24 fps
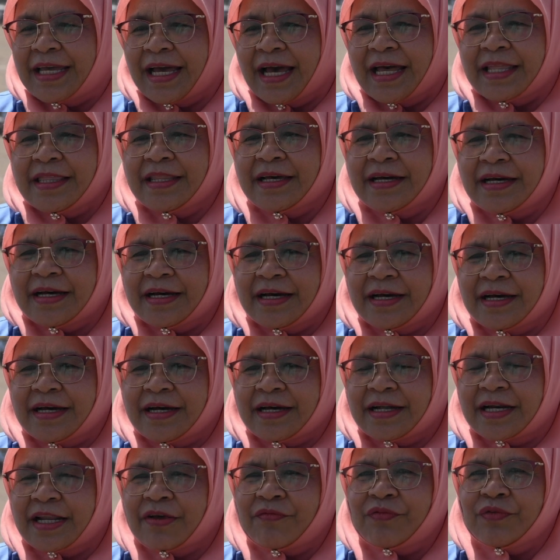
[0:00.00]
other
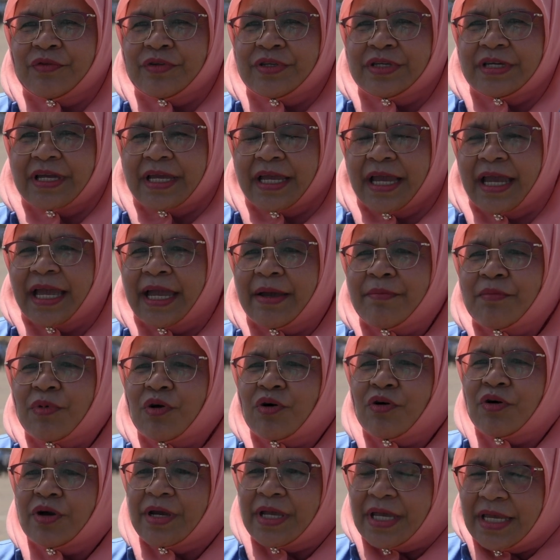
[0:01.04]
refugee camp
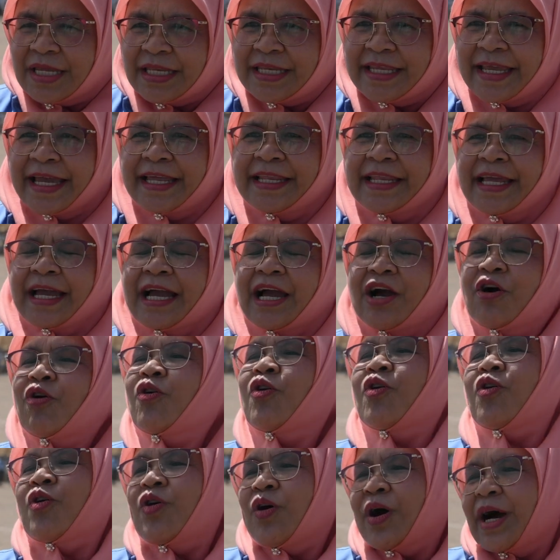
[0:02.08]
in Kenya
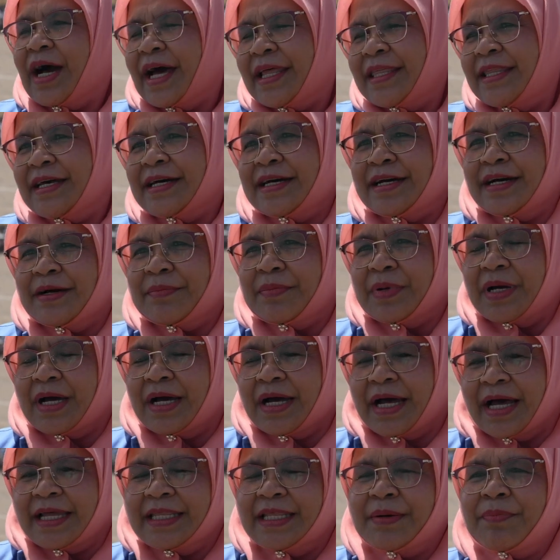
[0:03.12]
or
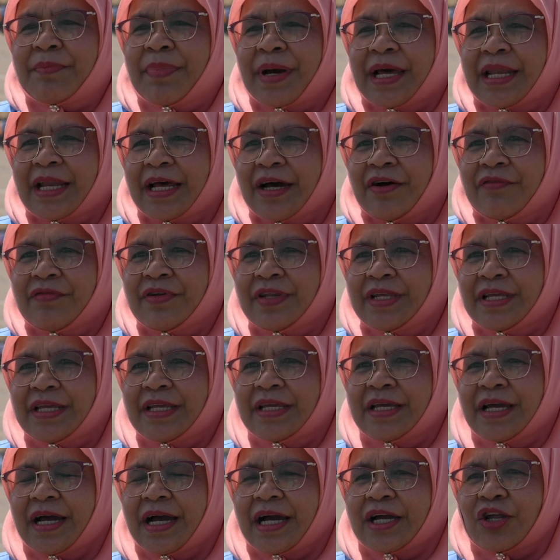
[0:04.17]
other part of
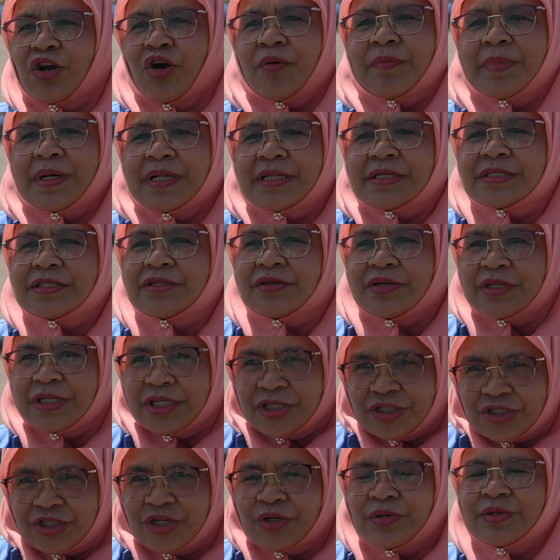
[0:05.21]
the global. So
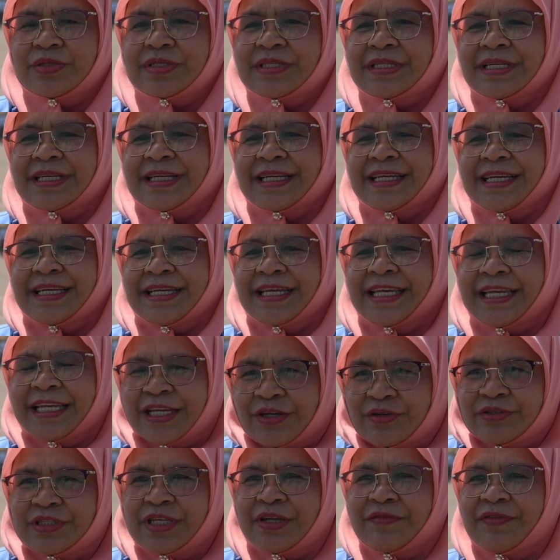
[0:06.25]
this shows
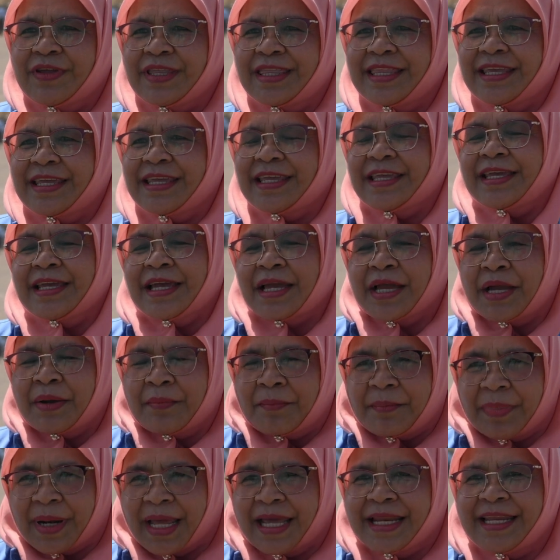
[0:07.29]
inclusivity,
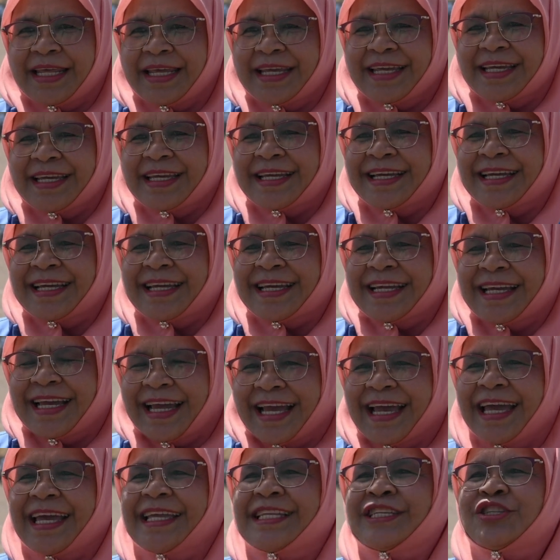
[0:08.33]
planning,
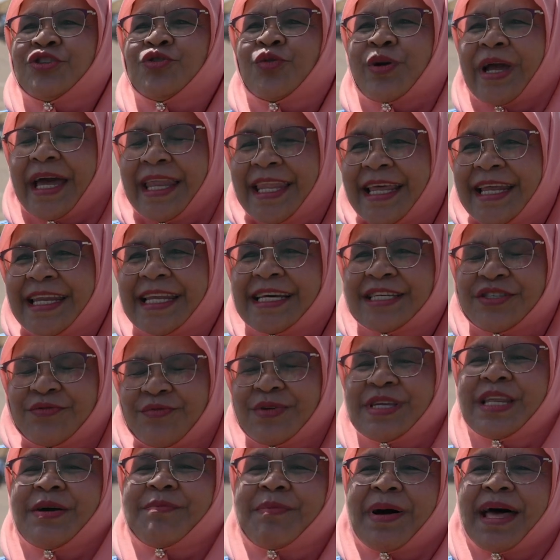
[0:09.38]
and togetherness
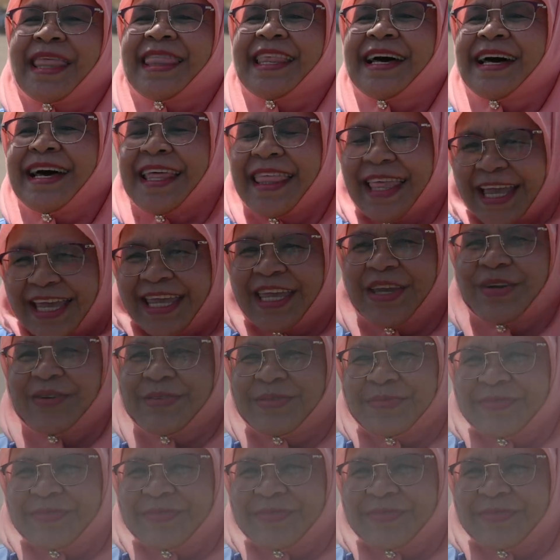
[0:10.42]
with the partner. Thank you.